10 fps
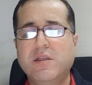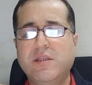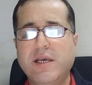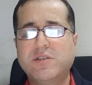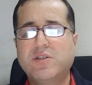
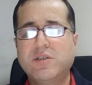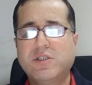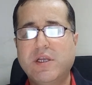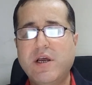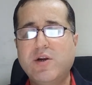test
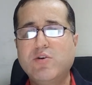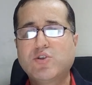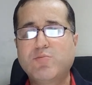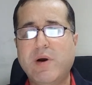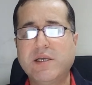
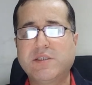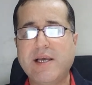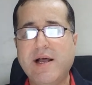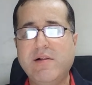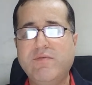scenarios
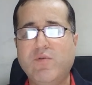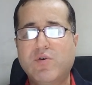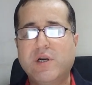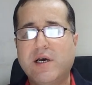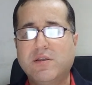myself
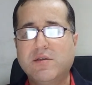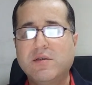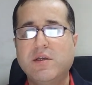or not.